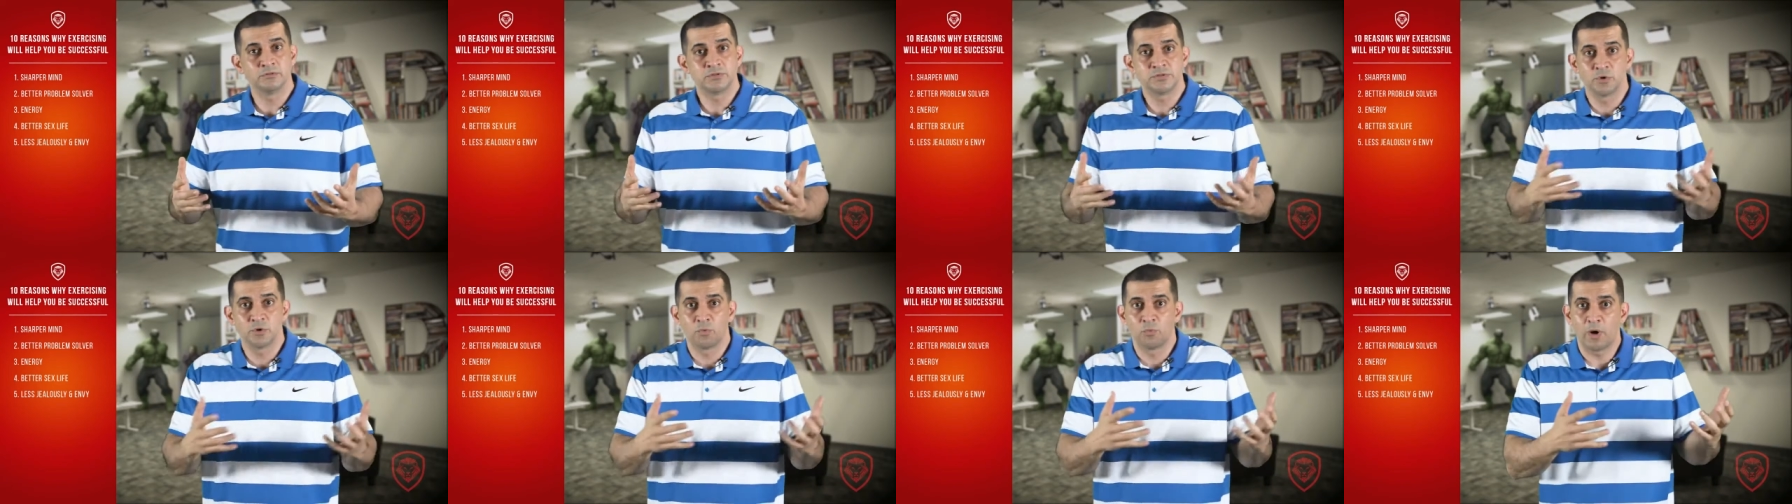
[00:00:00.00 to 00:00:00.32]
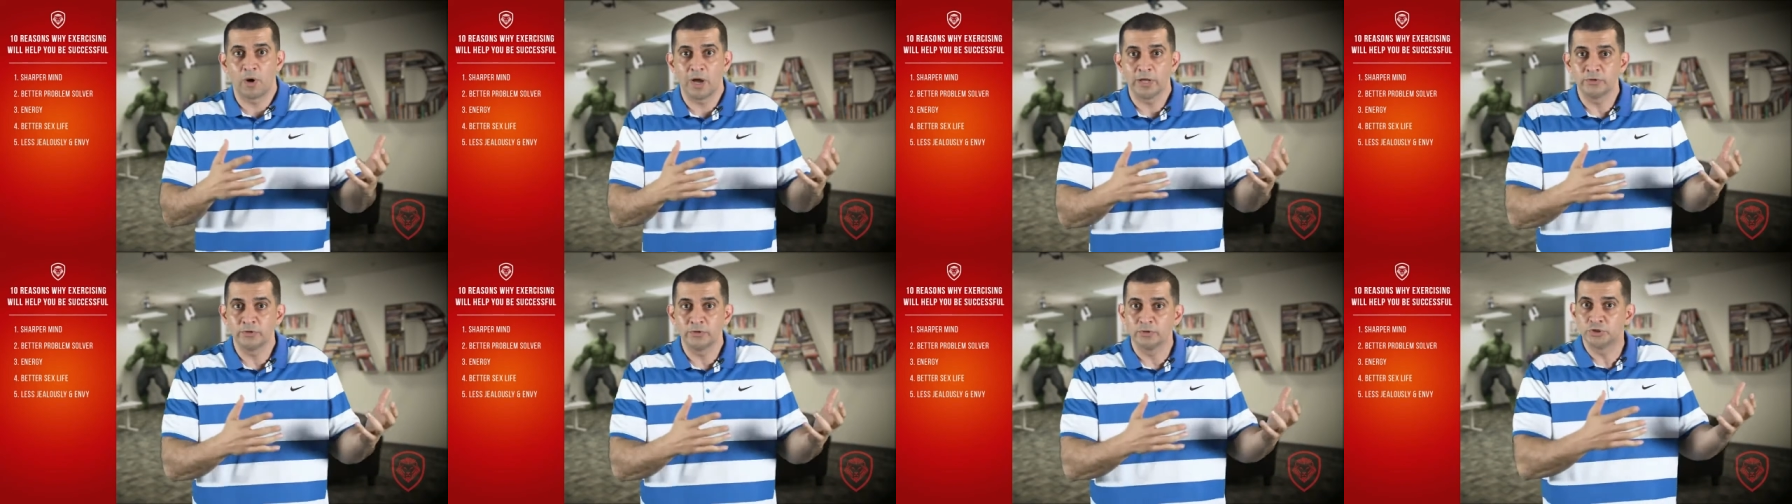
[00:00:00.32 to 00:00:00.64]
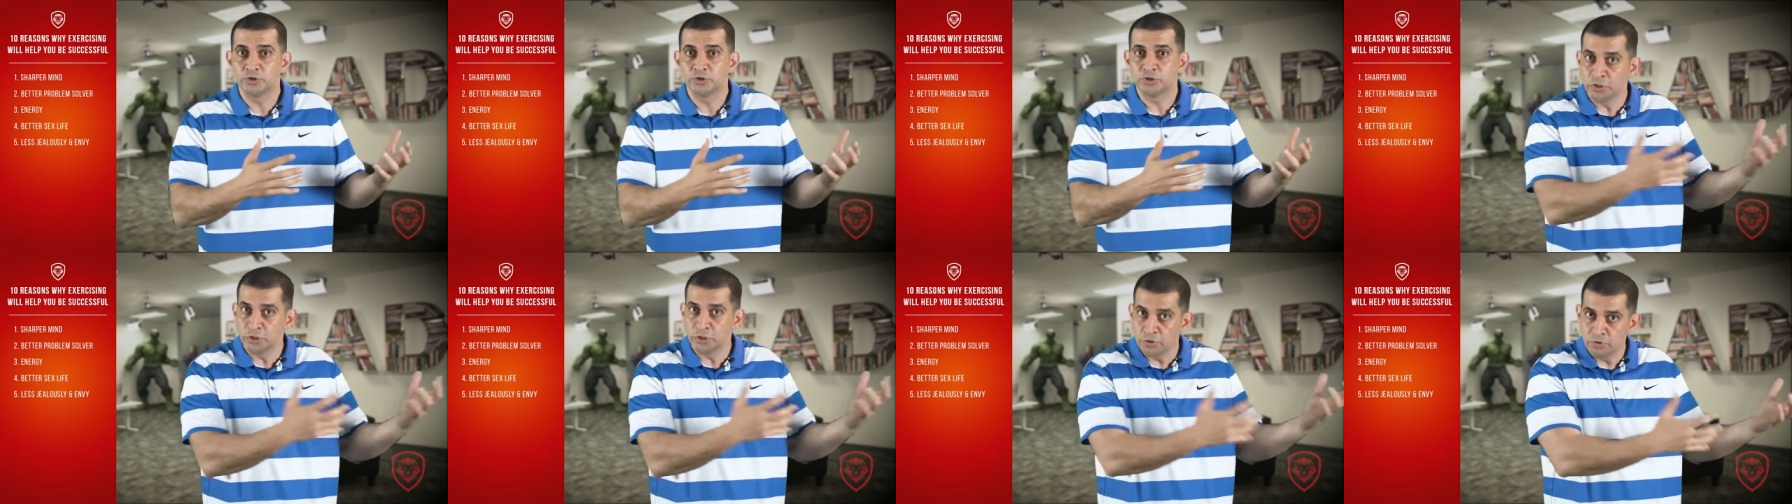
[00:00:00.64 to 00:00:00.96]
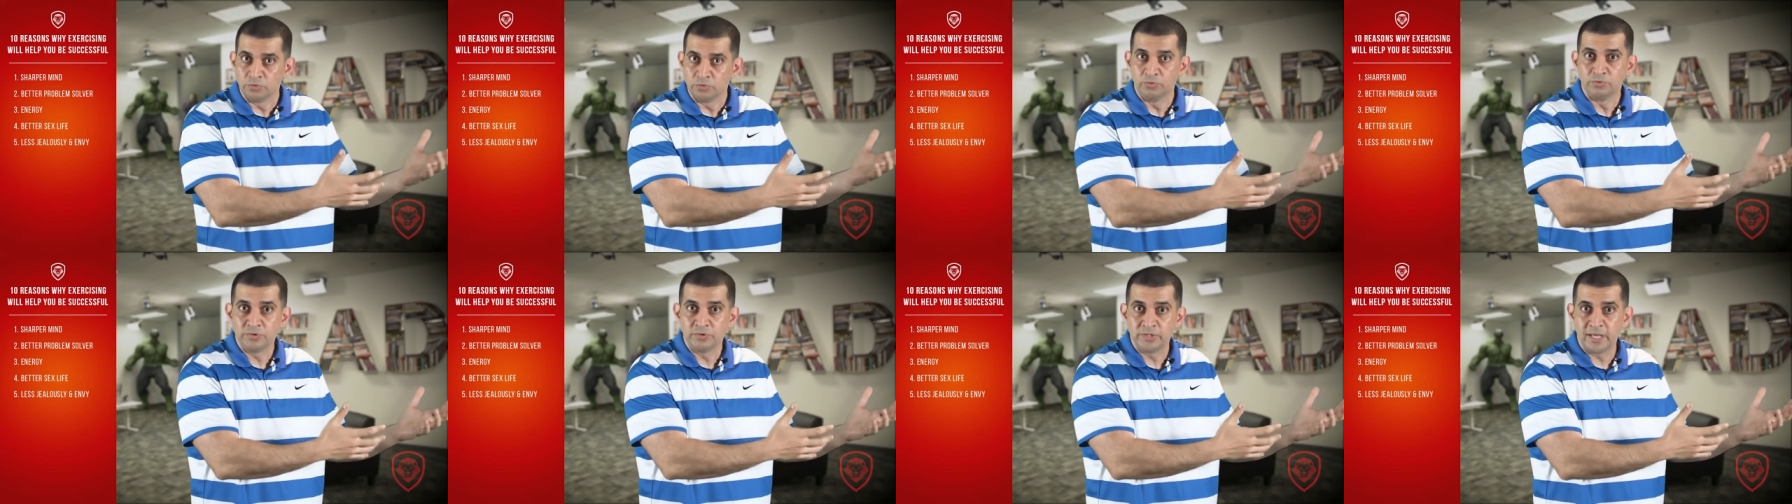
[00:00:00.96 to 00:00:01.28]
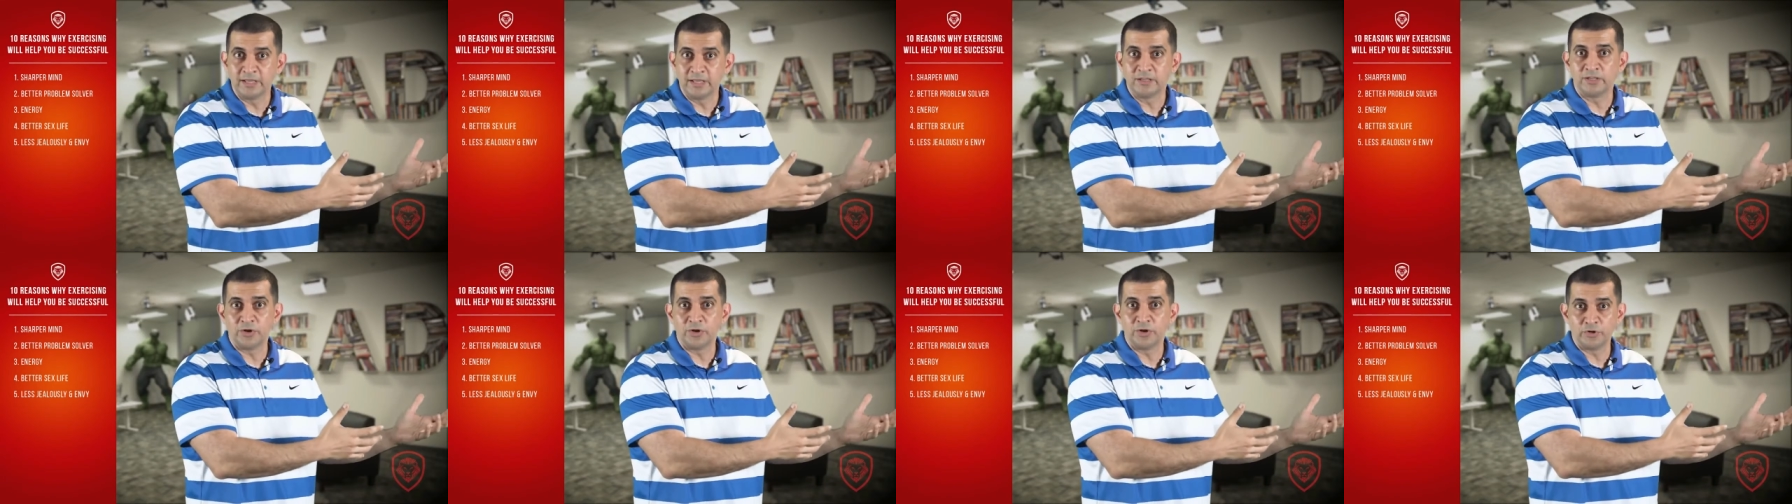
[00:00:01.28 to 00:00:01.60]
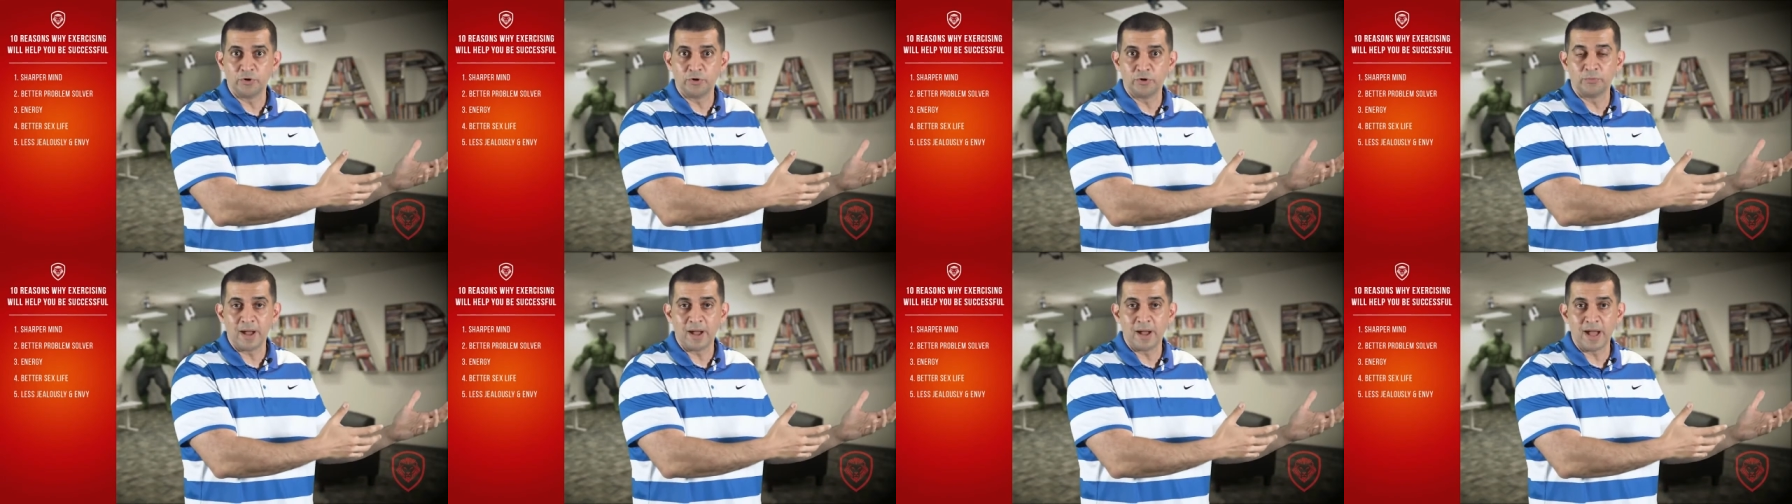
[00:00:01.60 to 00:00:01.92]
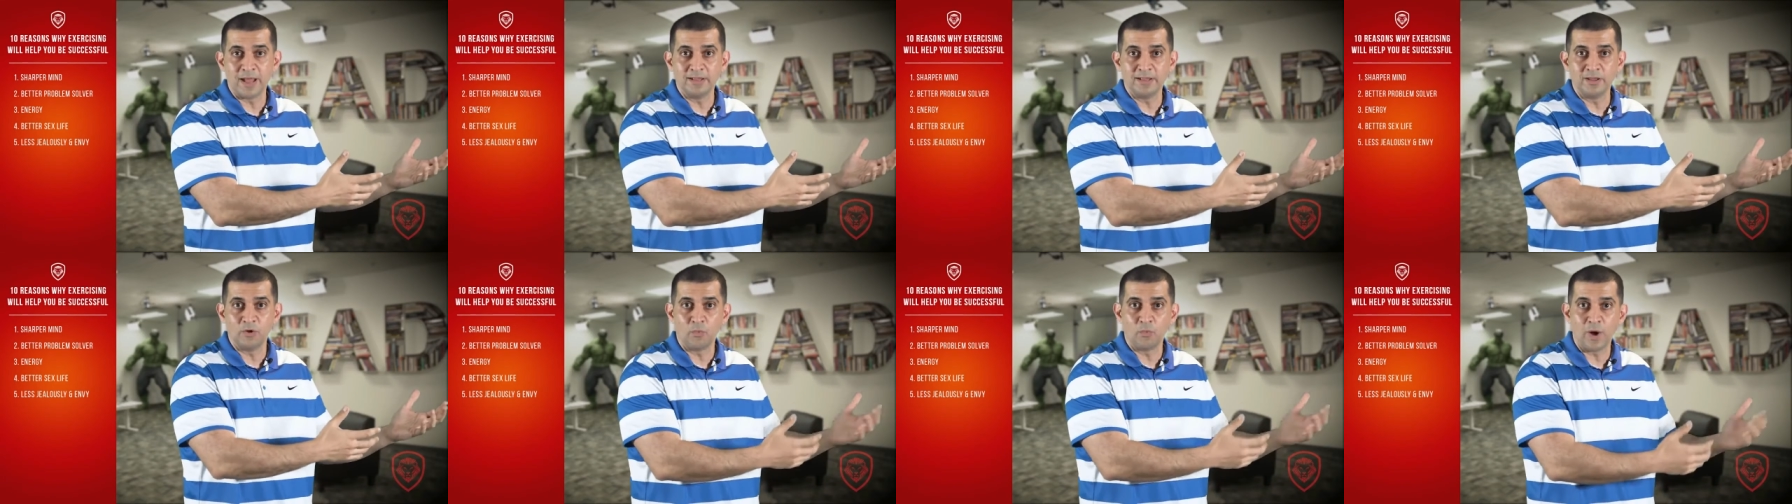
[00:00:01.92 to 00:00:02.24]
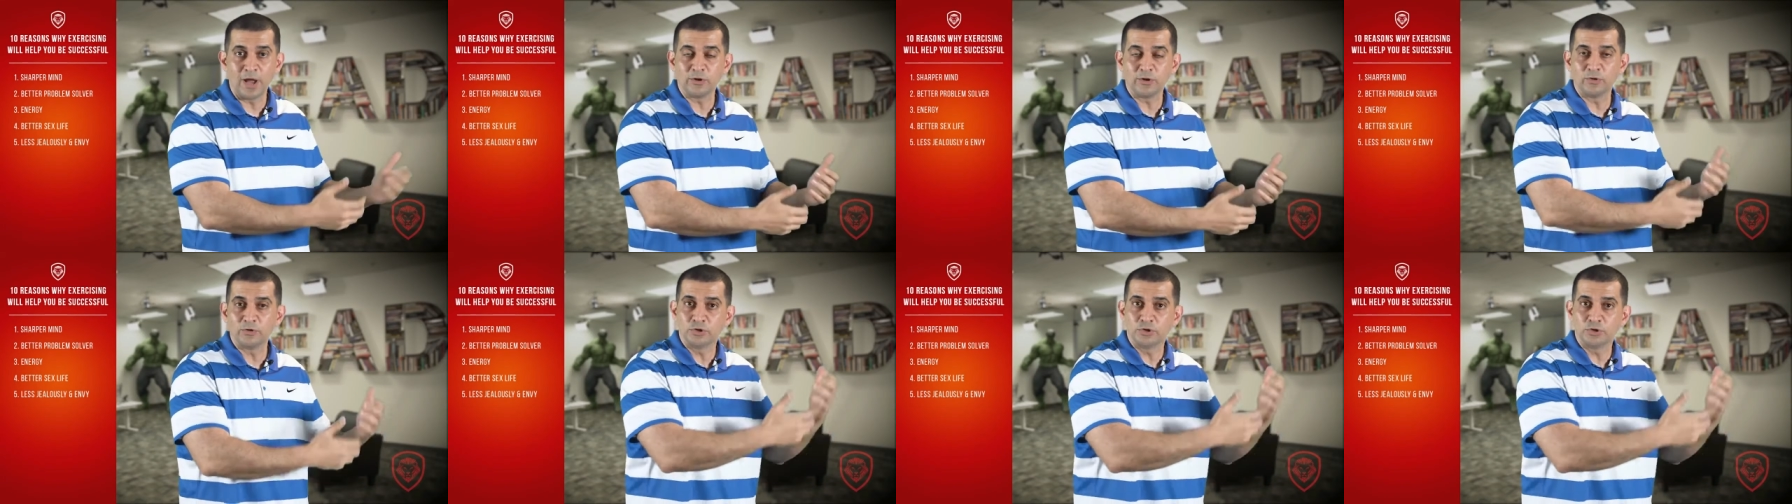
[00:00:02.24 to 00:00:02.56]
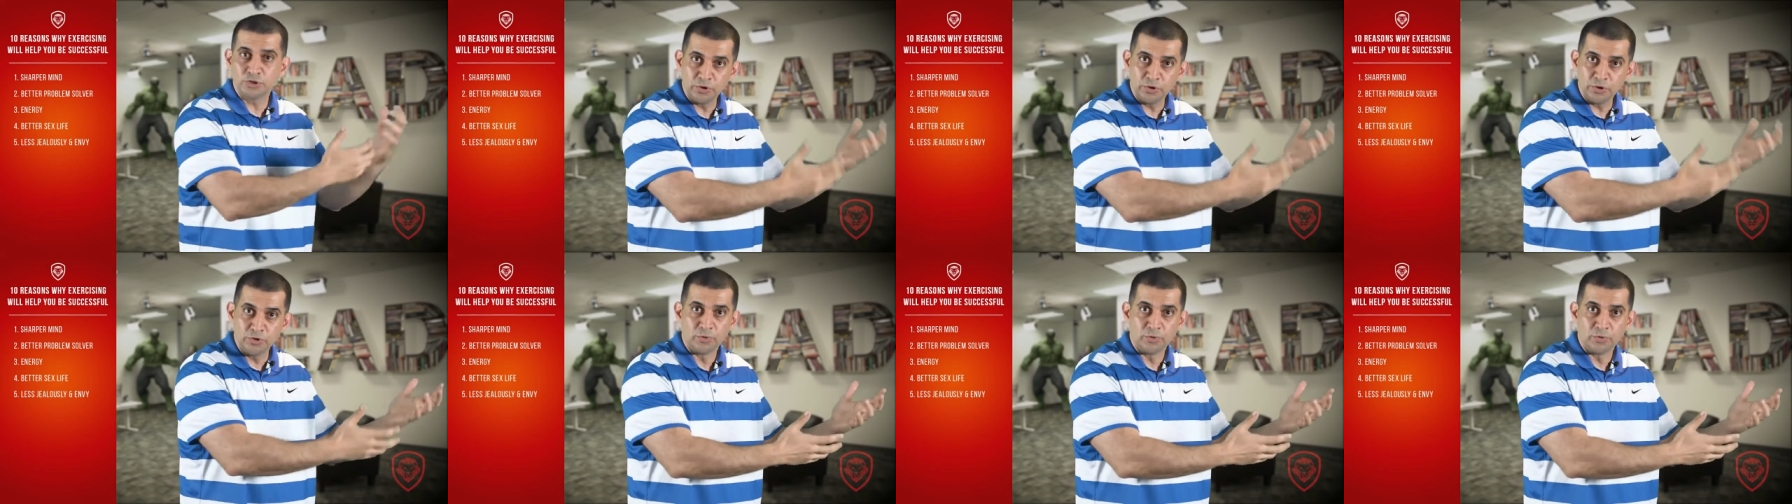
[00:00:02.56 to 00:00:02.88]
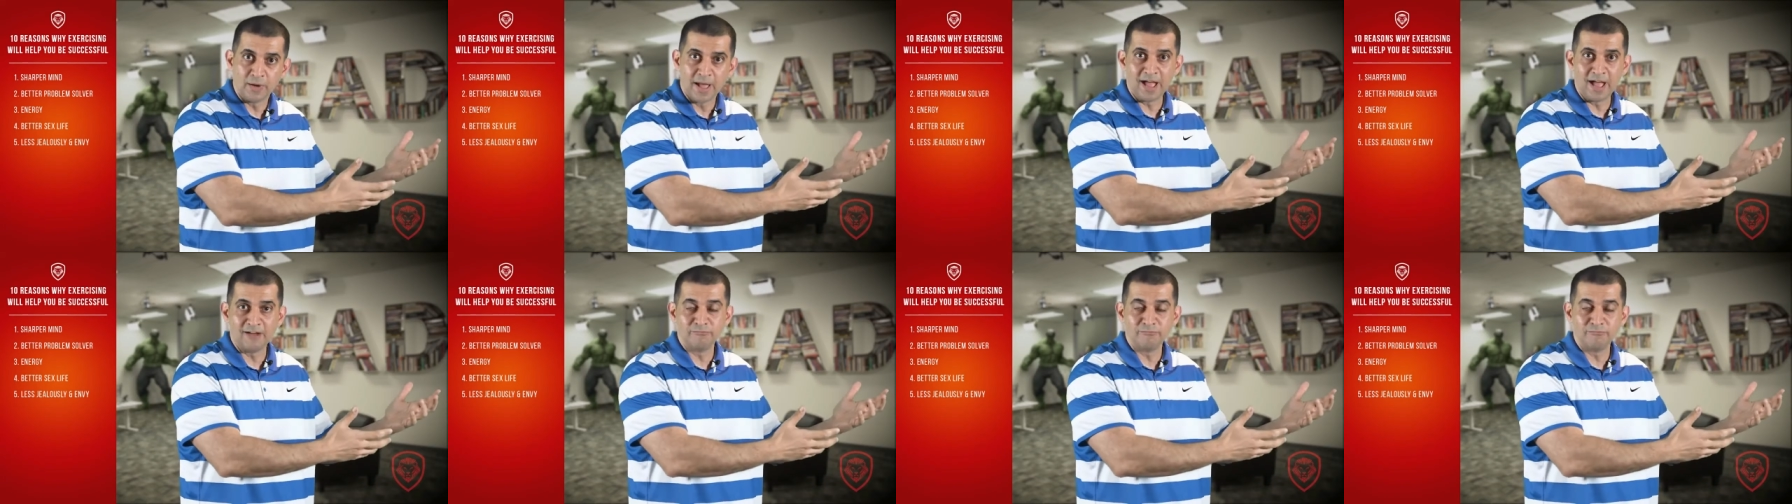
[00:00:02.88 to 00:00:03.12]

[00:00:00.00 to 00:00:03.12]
So why don't you take care of your body and why don't you